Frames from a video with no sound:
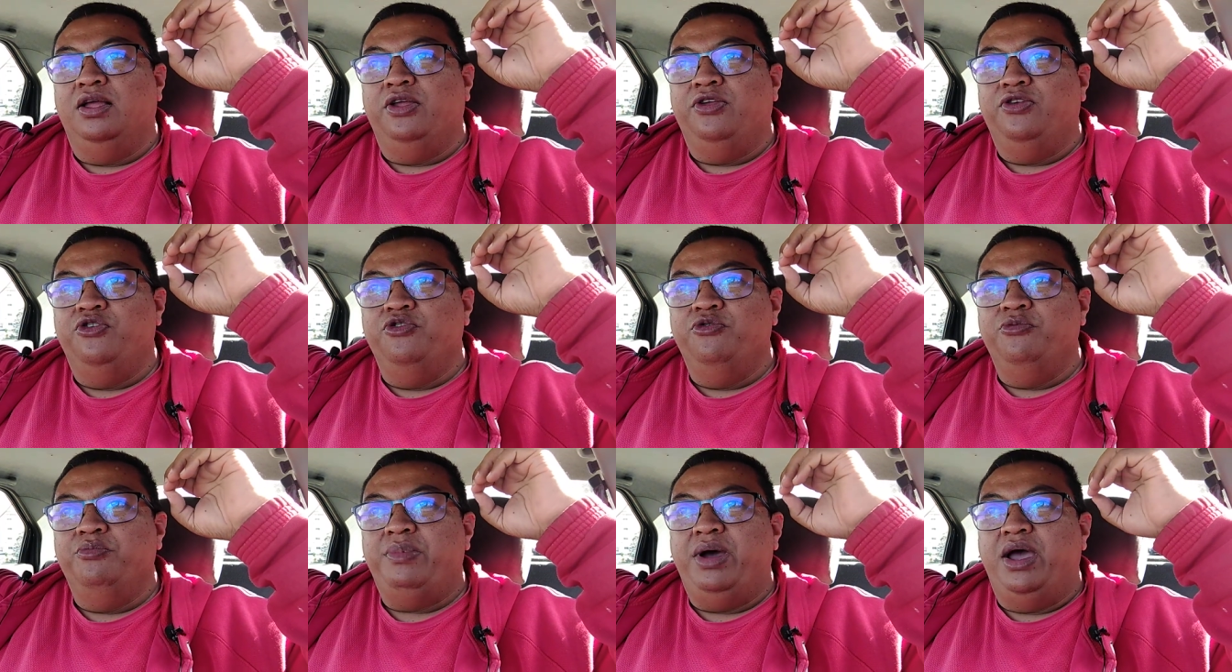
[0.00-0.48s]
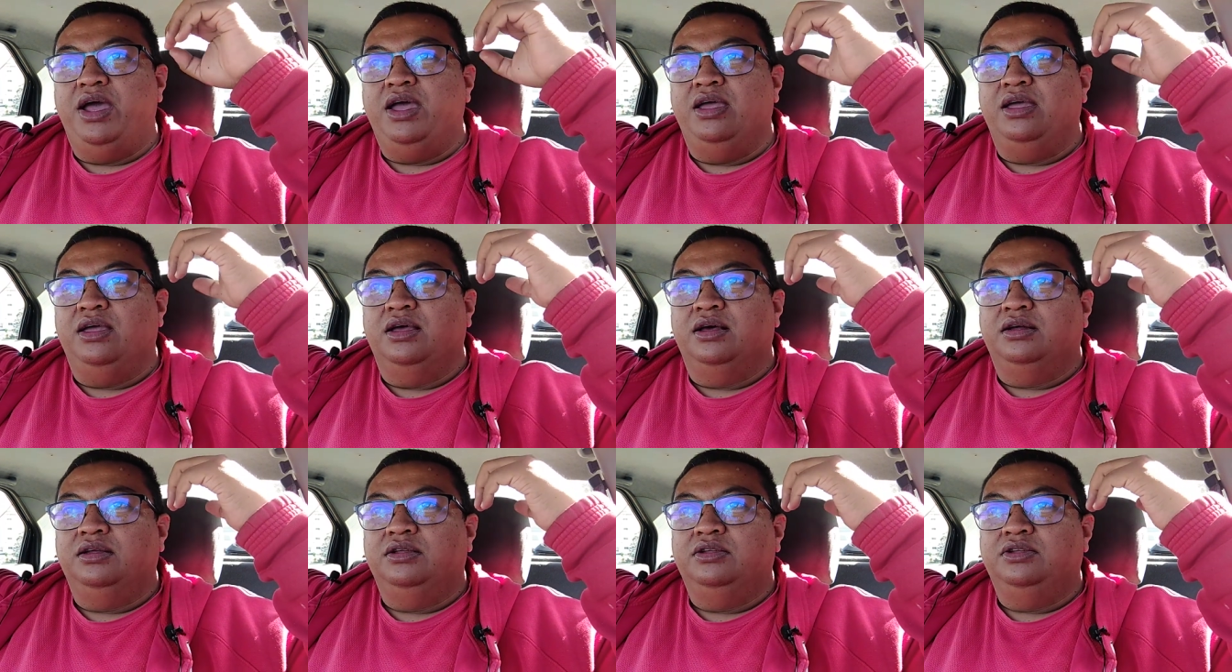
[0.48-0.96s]
you
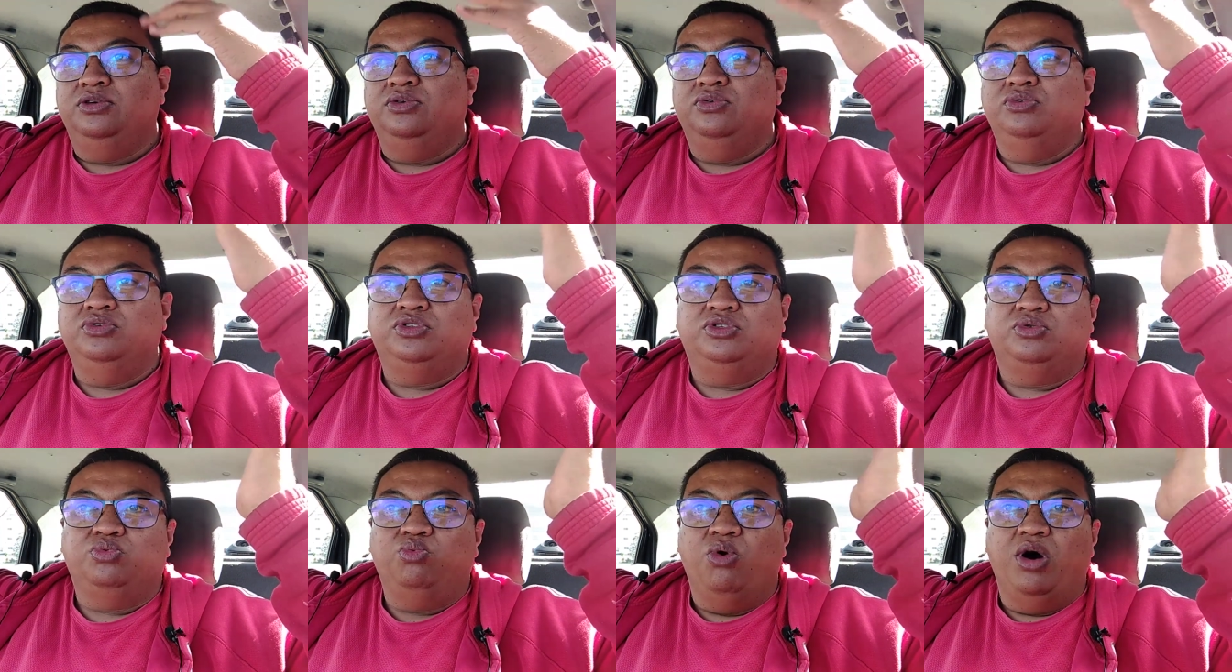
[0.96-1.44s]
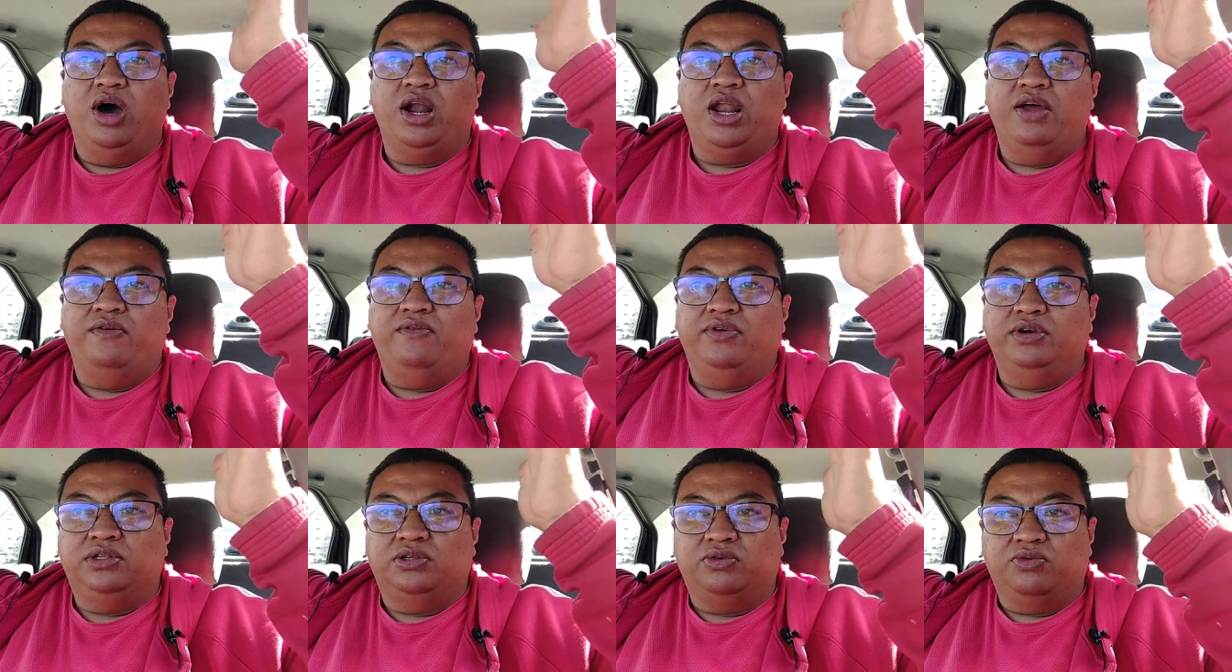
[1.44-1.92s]
may use
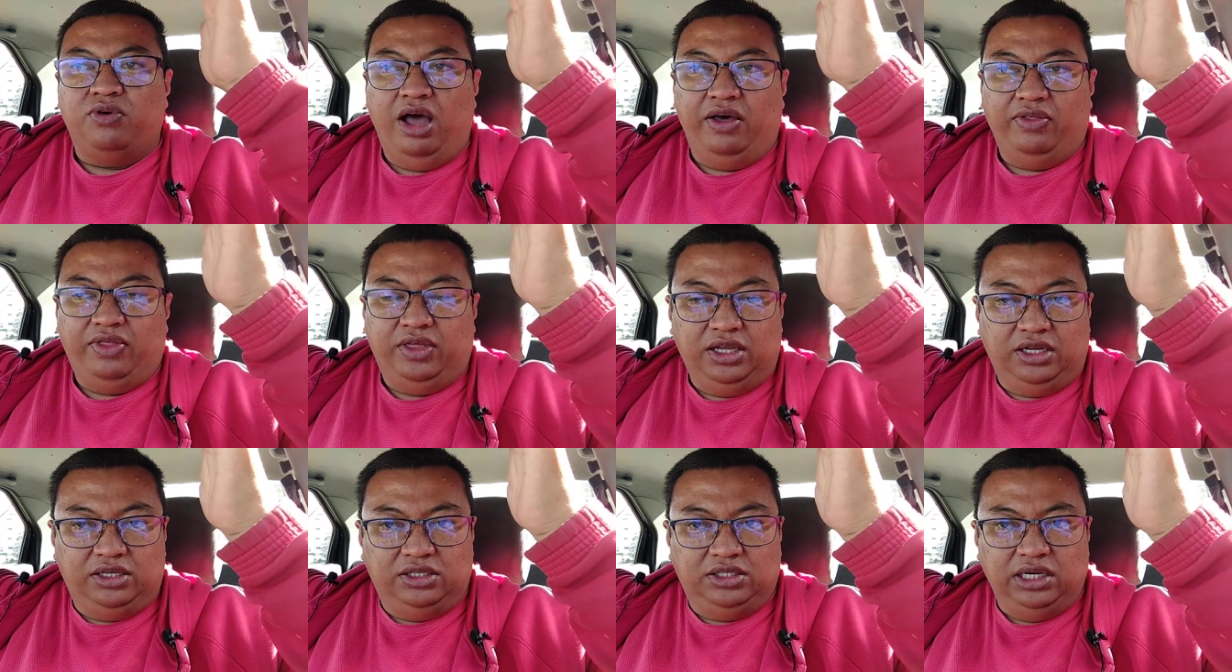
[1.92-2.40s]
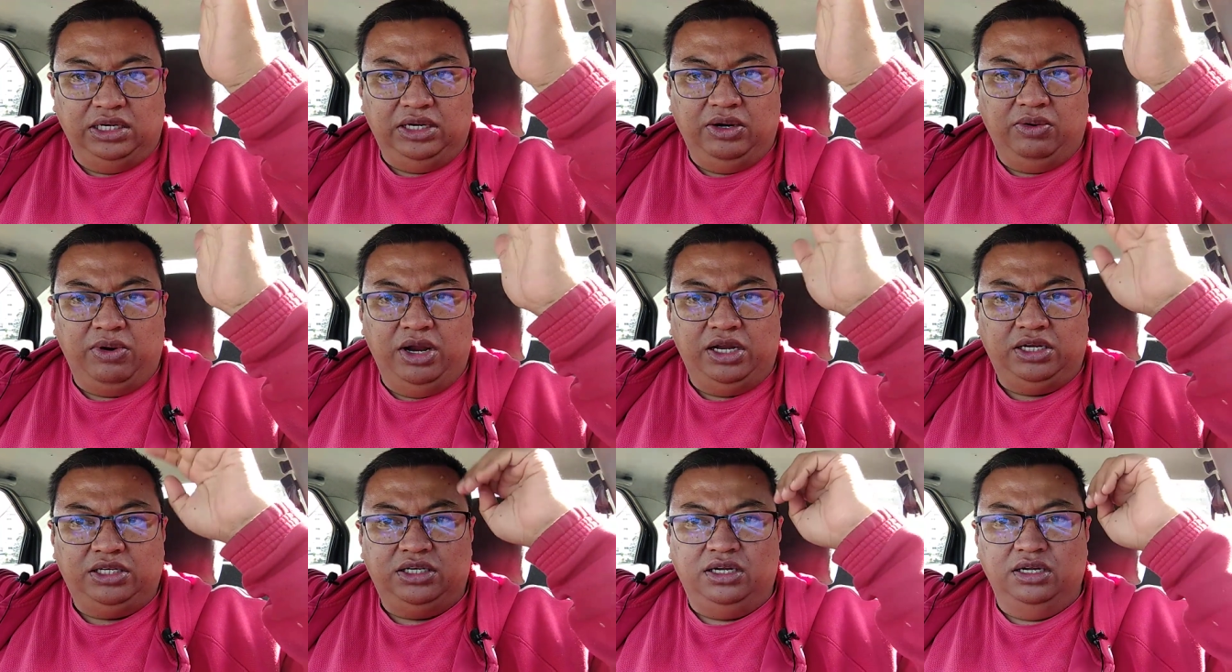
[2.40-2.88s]
whatever traffic
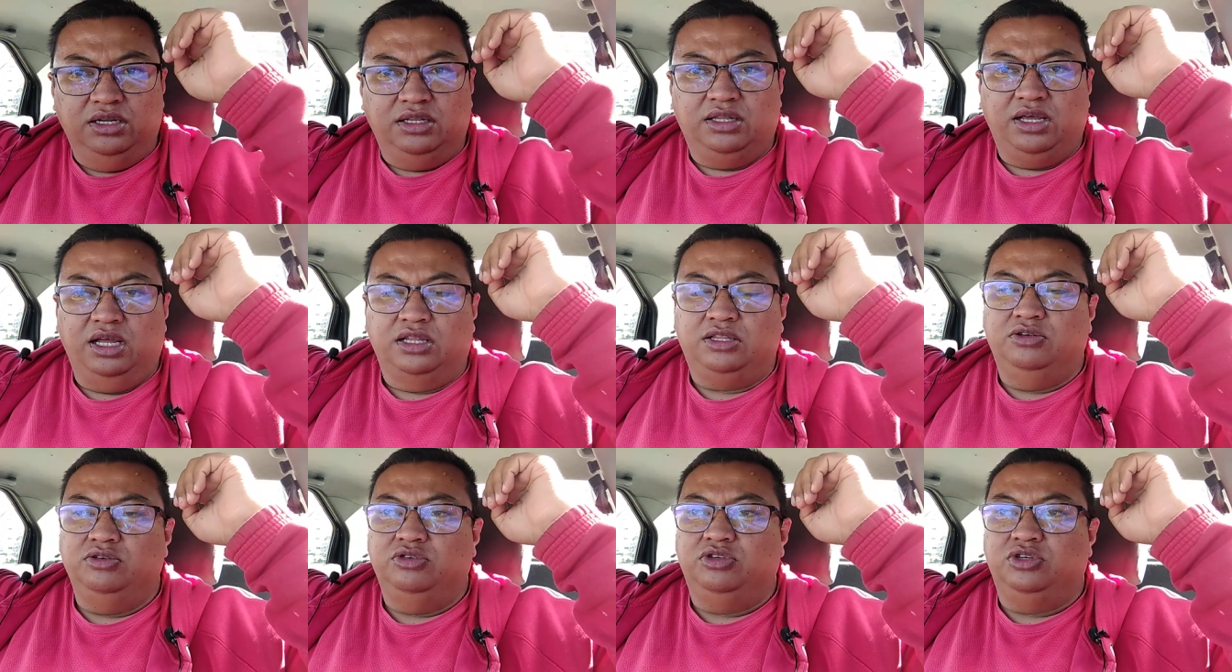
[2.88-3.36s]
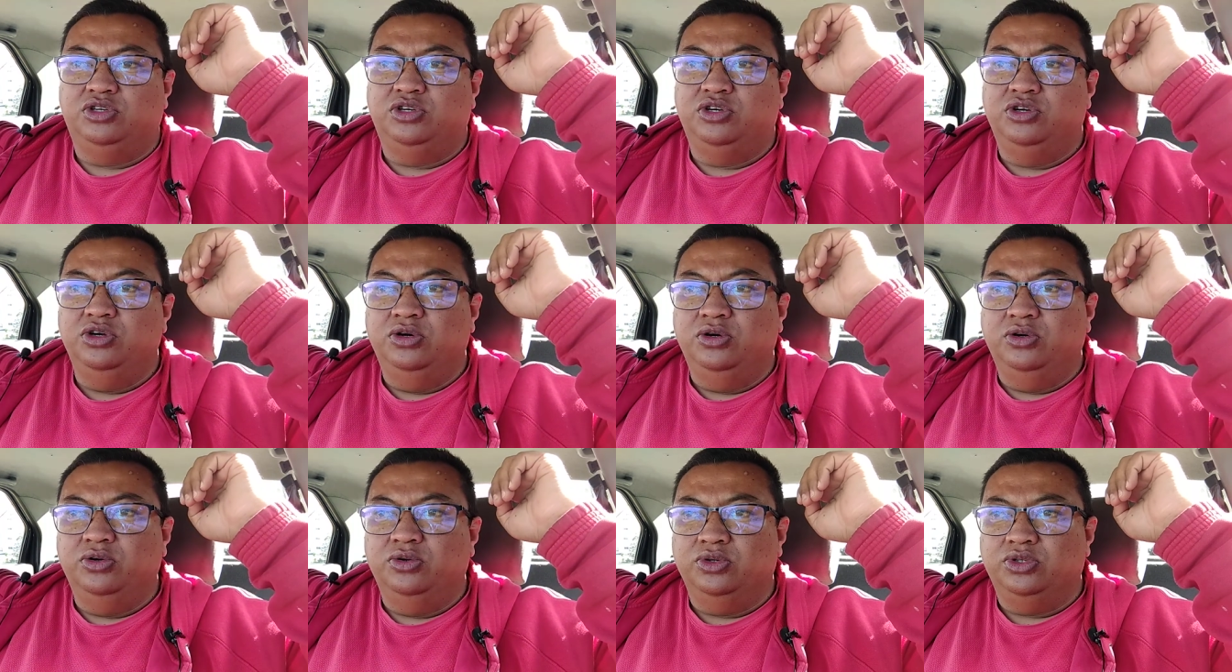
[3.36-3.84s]
generation that you
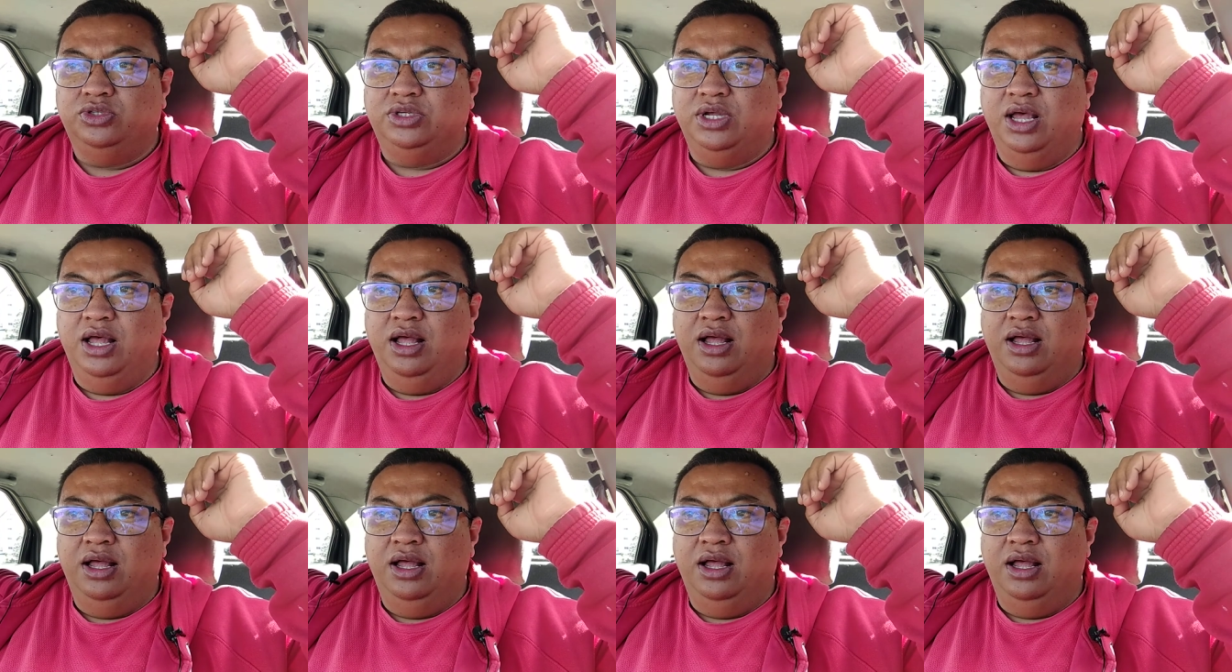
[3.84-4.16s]
choose,